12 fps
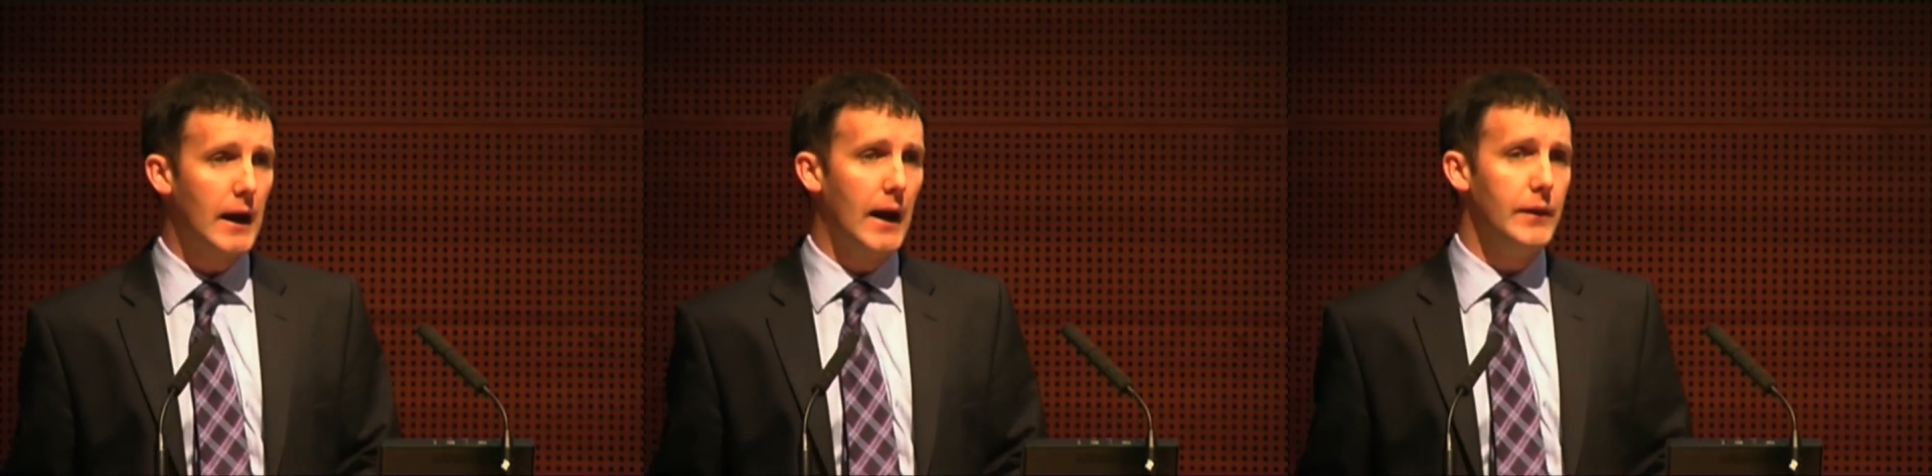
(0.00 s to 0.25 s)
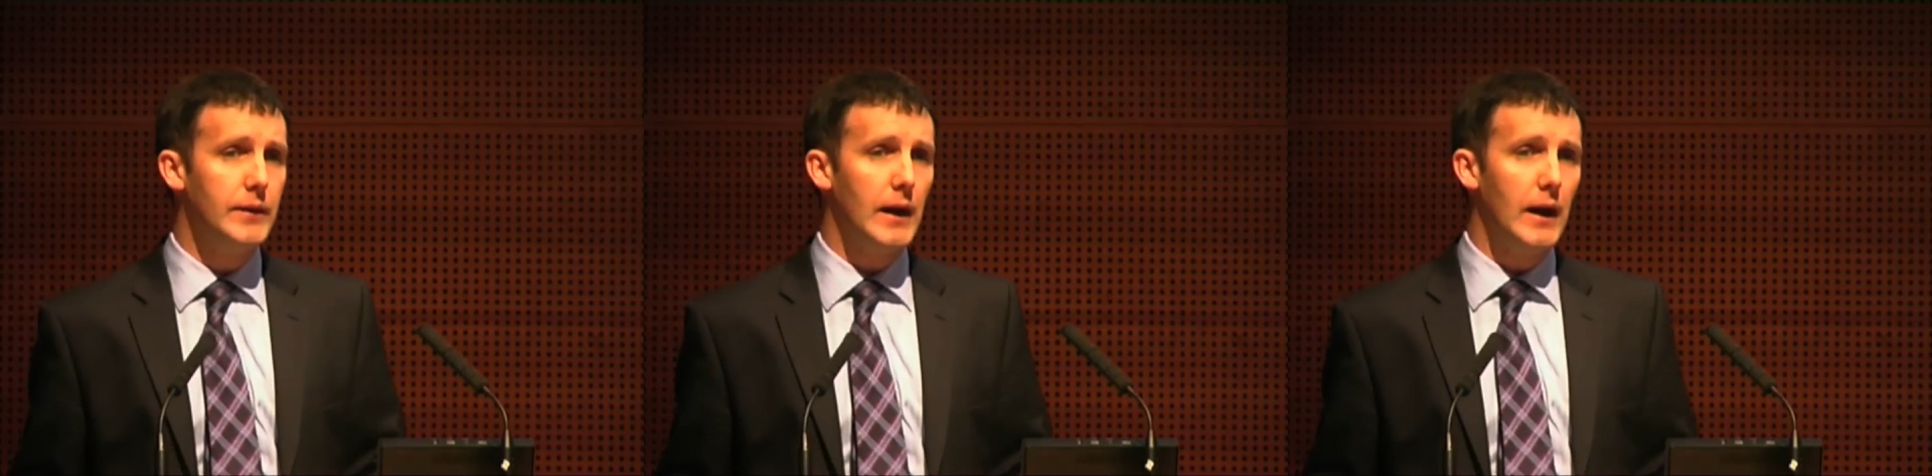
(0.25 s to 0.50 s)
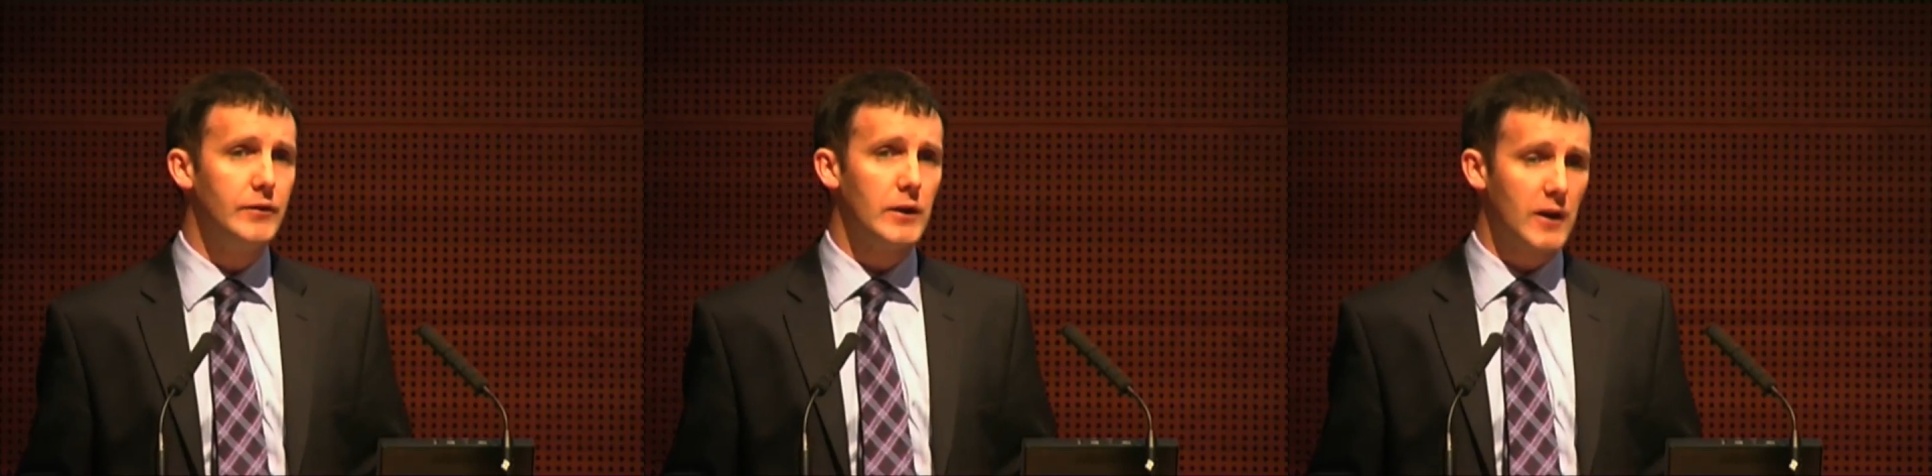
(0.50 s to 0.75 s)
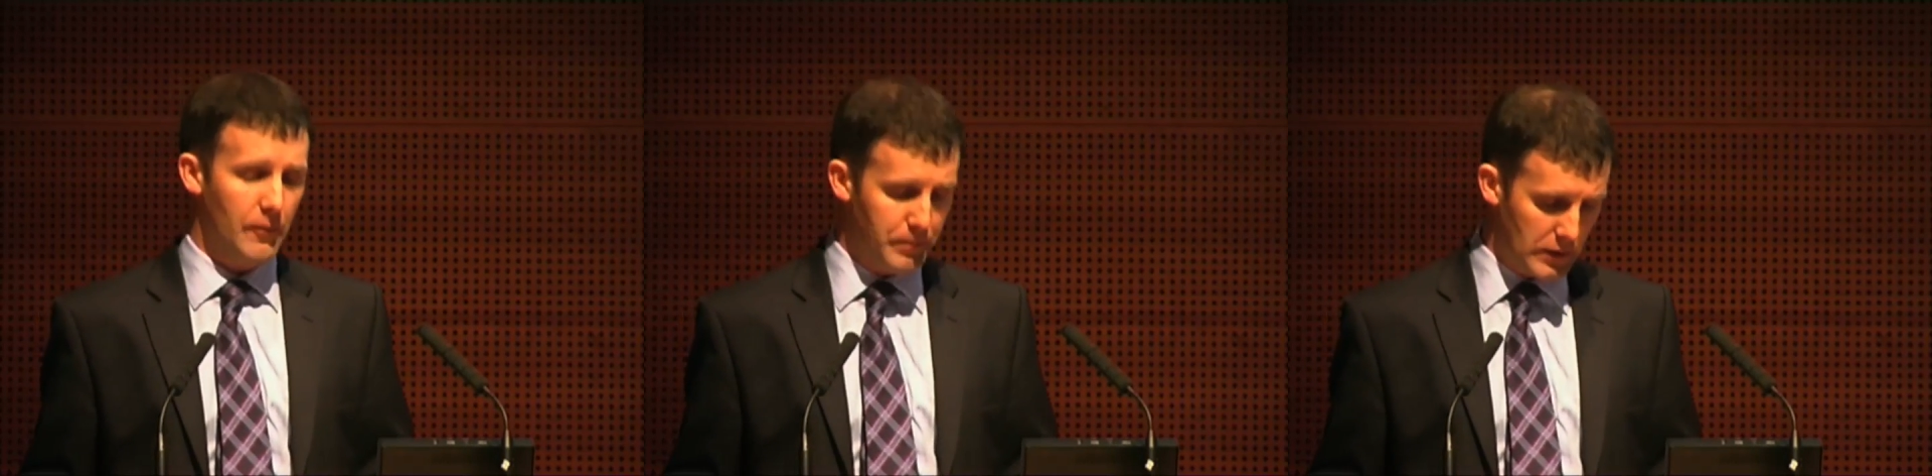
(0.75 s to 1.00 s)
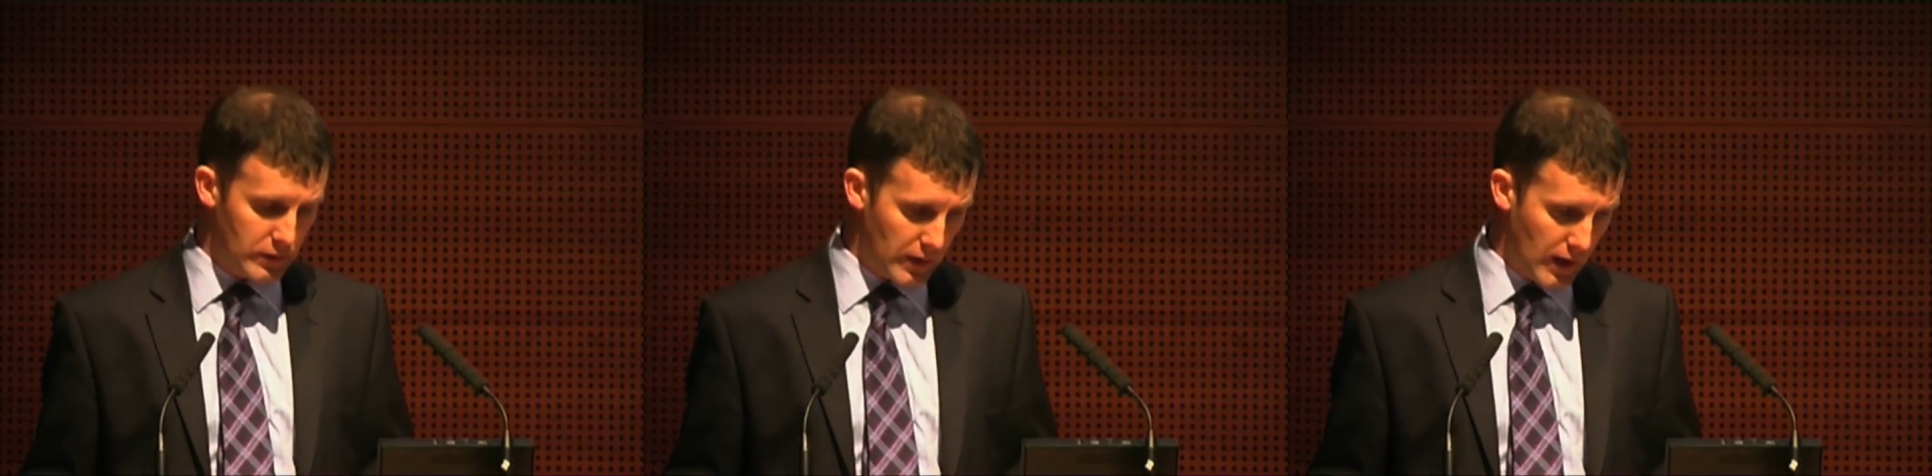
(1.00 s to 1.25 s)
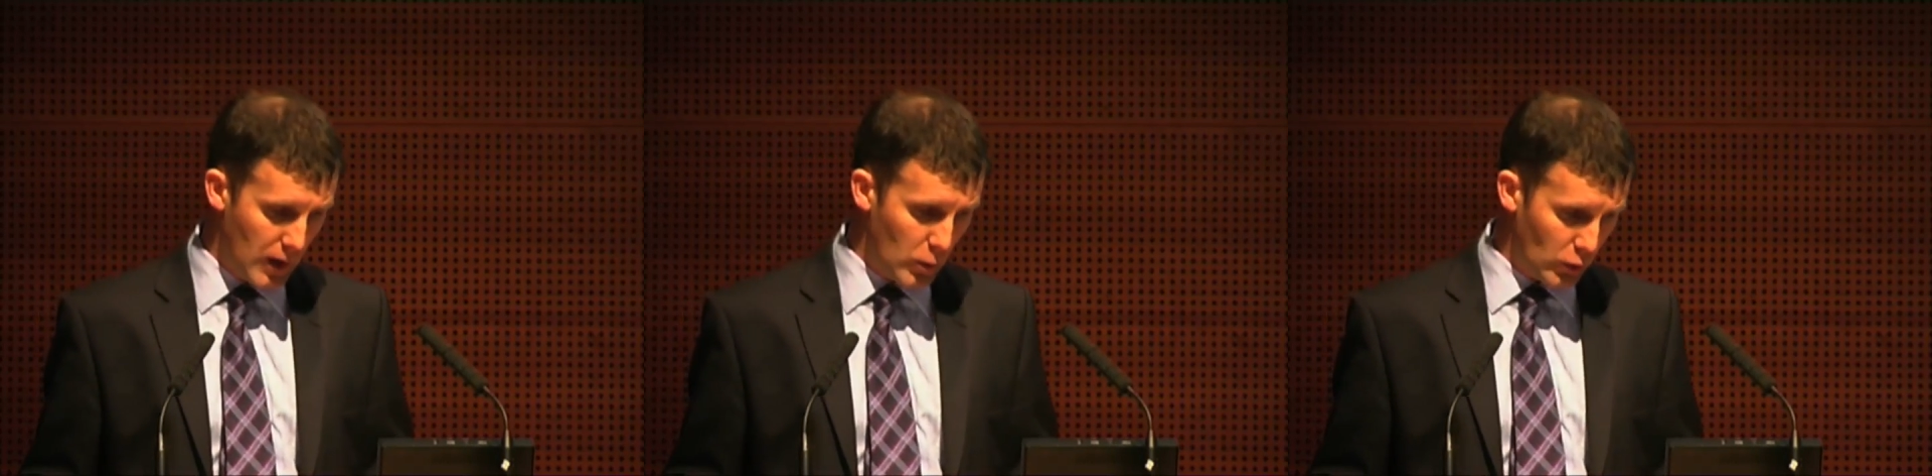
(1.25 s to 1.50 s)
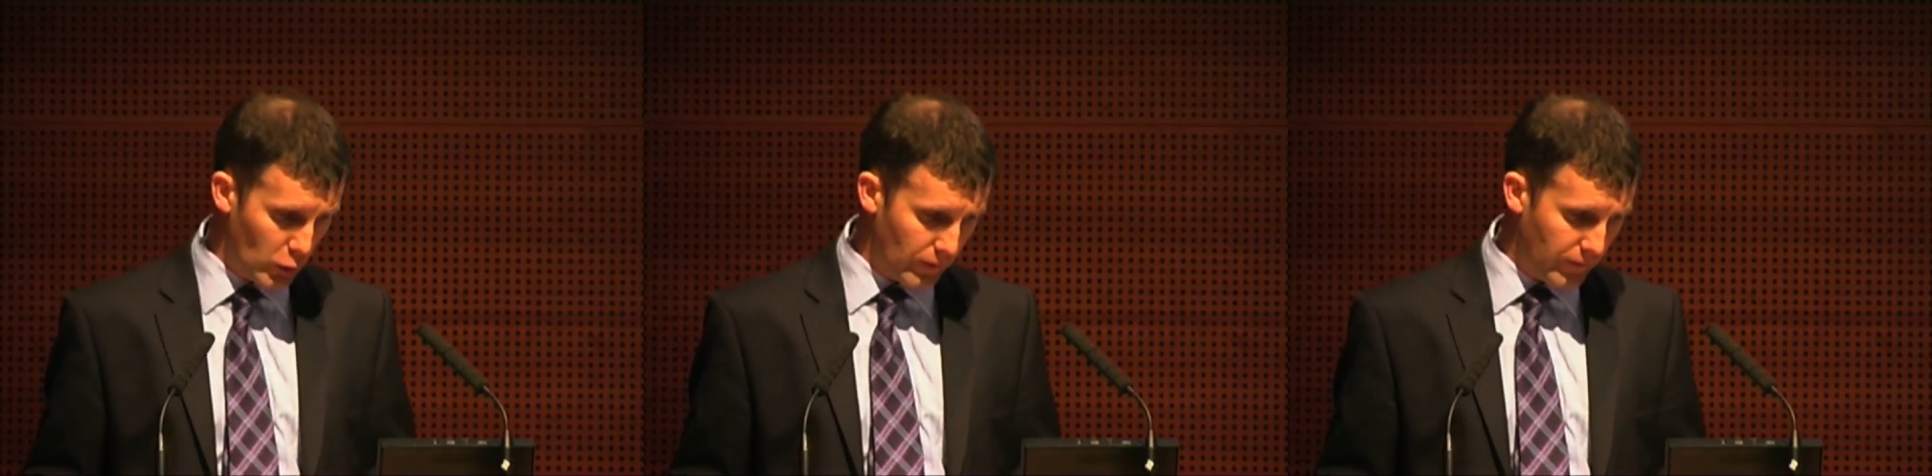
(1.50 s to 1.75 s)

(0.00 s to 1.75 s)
And as a government, we look